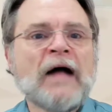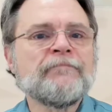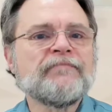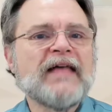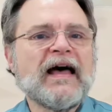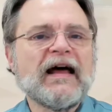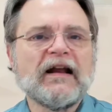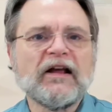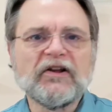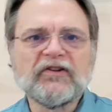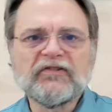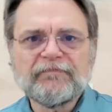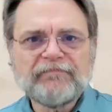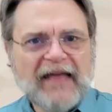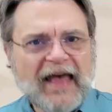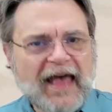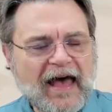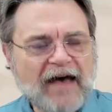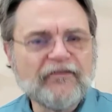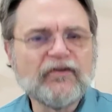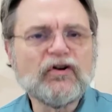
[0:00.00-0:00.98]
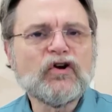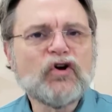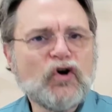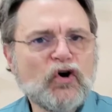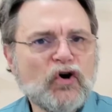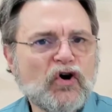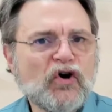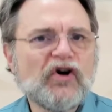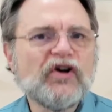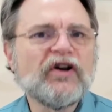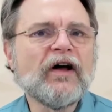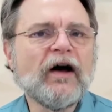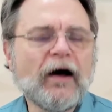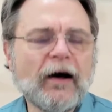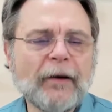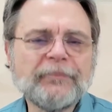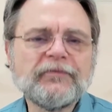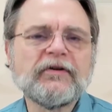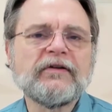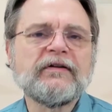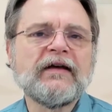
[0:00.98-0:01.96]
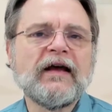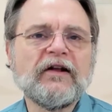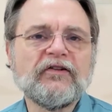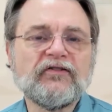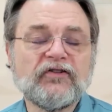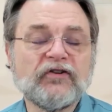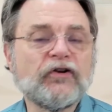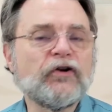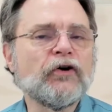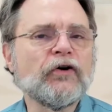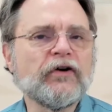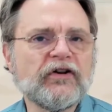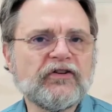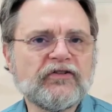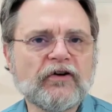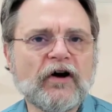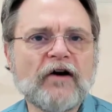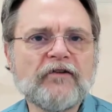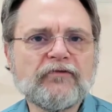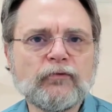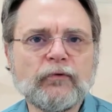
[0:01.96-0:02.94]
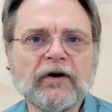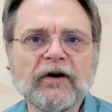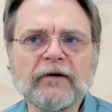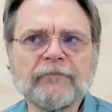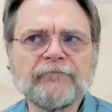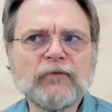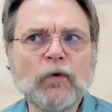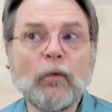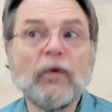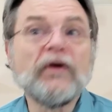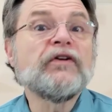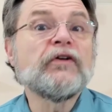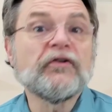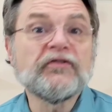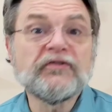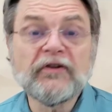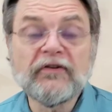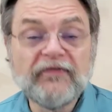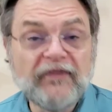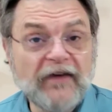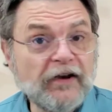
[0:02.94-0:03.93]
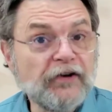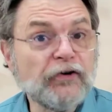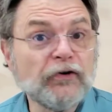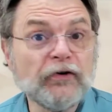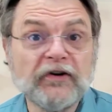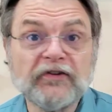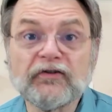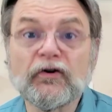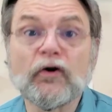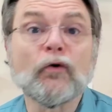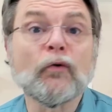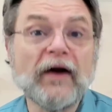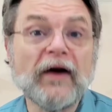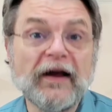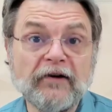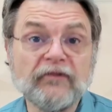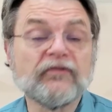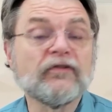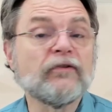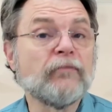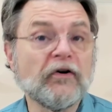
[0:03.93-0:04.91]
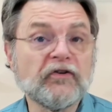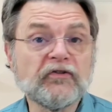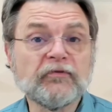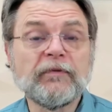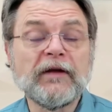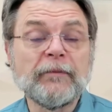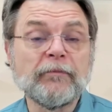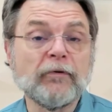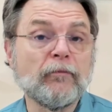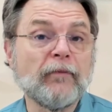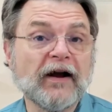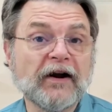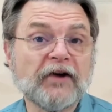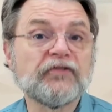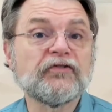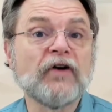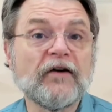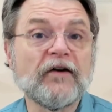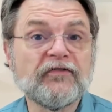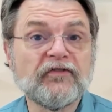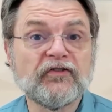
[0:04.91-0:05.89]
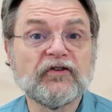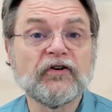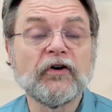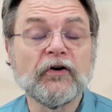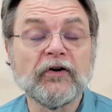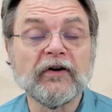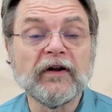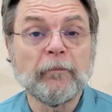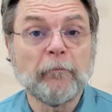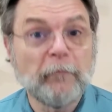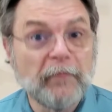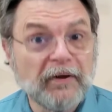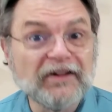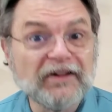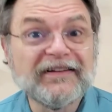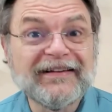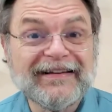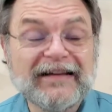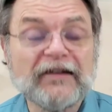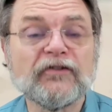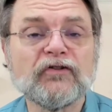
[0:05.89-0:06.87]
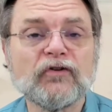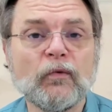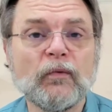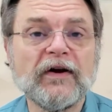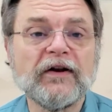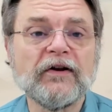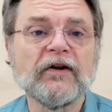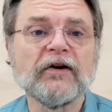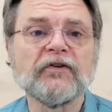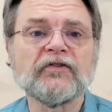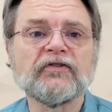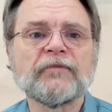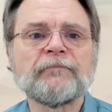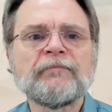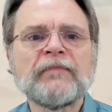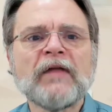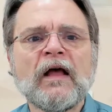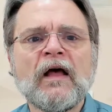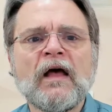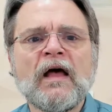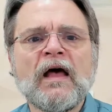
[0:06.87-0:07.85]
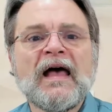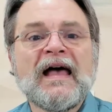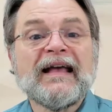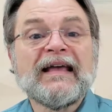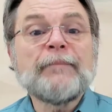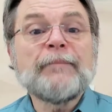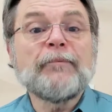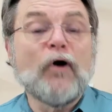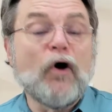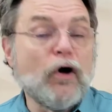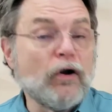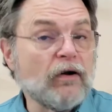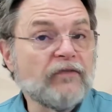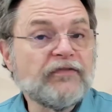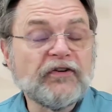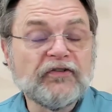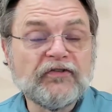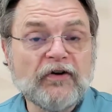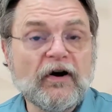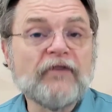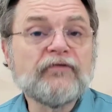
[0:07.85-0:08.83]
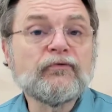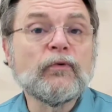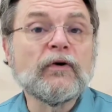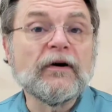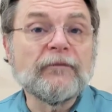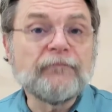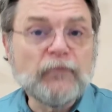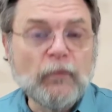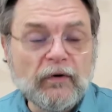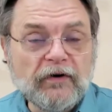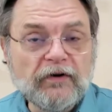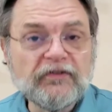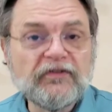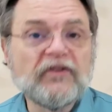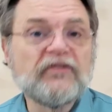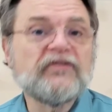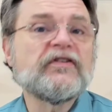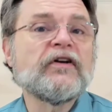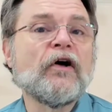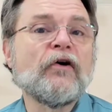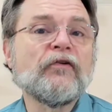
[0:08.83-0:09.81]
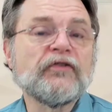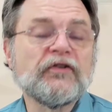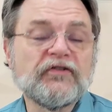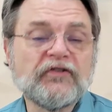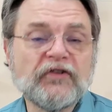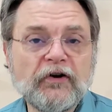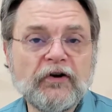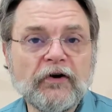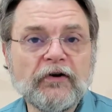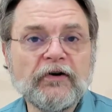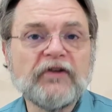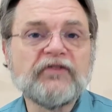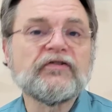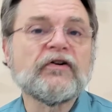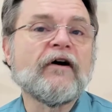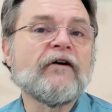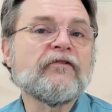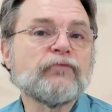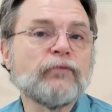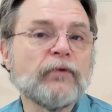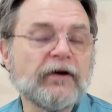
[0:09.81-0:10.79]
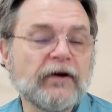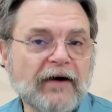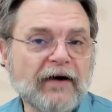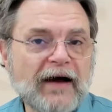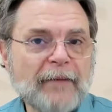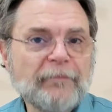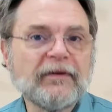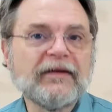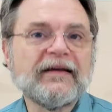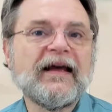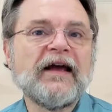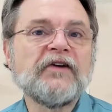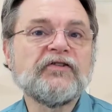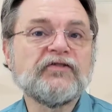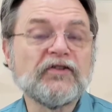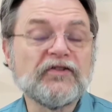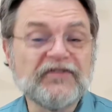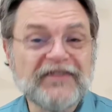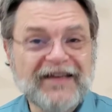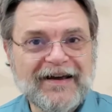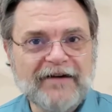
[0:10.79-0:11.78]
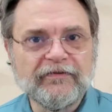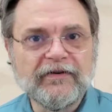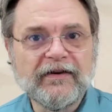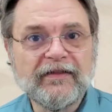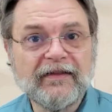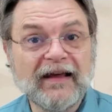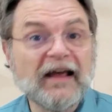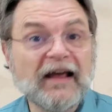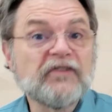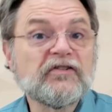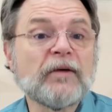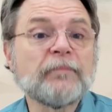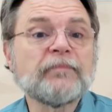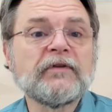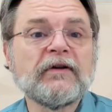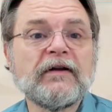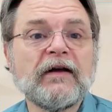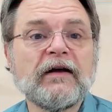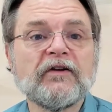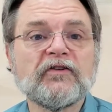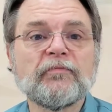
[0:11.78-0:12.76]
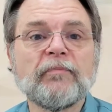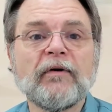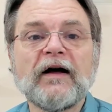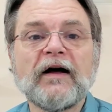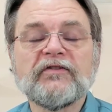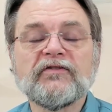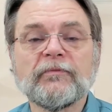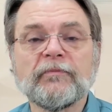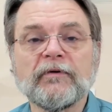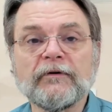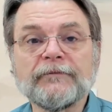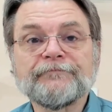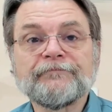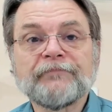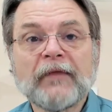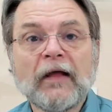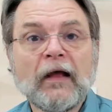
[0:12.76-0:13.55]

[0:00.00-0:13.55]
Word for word: That is, having good, up to date security software. Windows Defender is great for most people, Microsoft Security built into Windows. Keep all of your software, Windows itself, your security software, your applications, everything as up to date as possible.